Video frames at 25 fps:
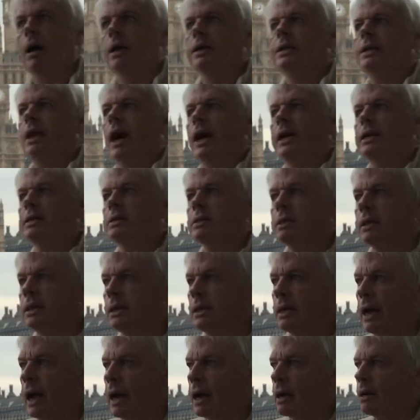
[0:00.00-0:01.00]

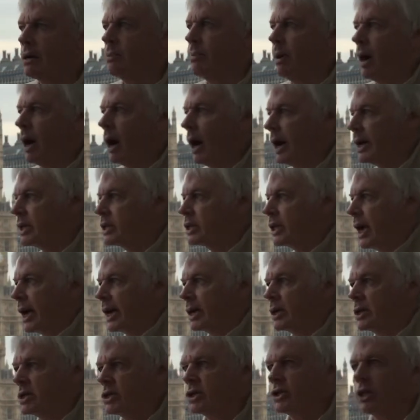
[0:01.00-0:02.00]
19 Arab
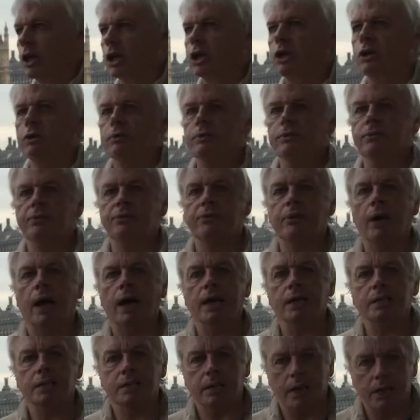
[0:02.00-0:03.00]
hijackers that couldn't
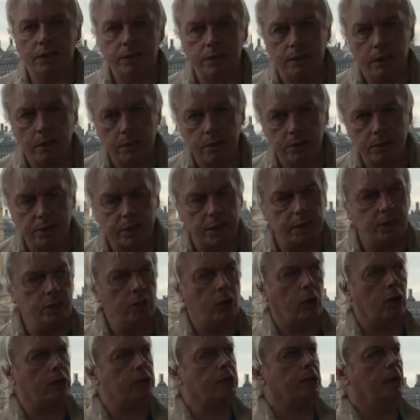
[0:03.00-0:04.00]
fly Cessnas did
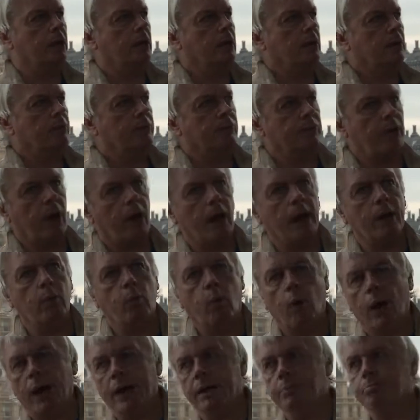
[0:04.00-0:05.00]
not fly
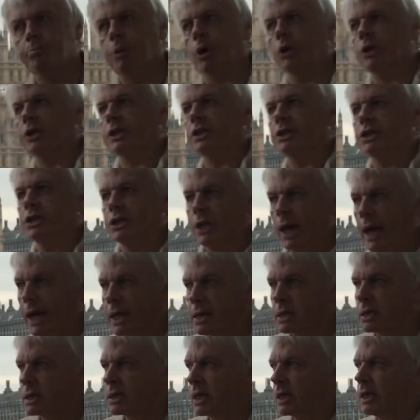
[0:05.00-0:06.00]
wide-bodied
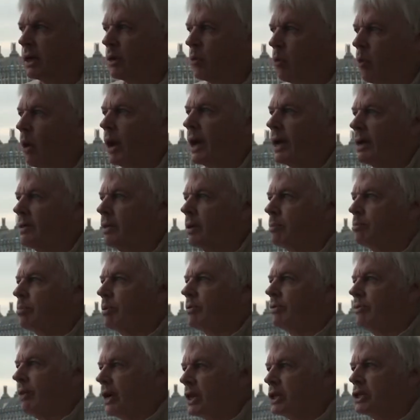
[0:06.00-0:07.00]
jets in a way that
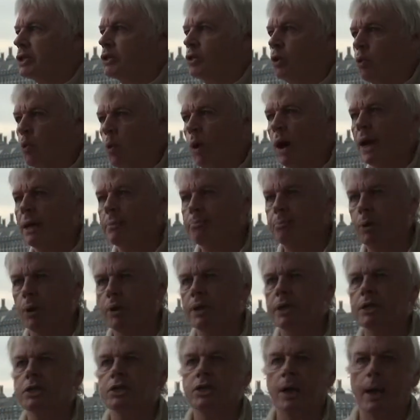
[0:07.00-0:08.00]
professional
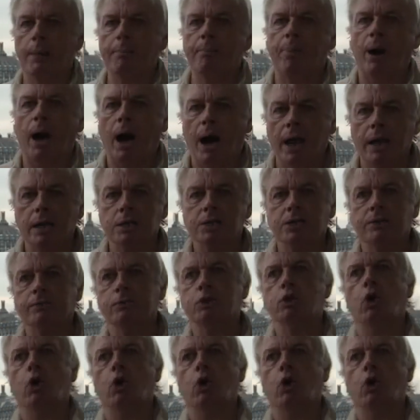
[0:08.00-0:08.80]
wide-body jet pilots have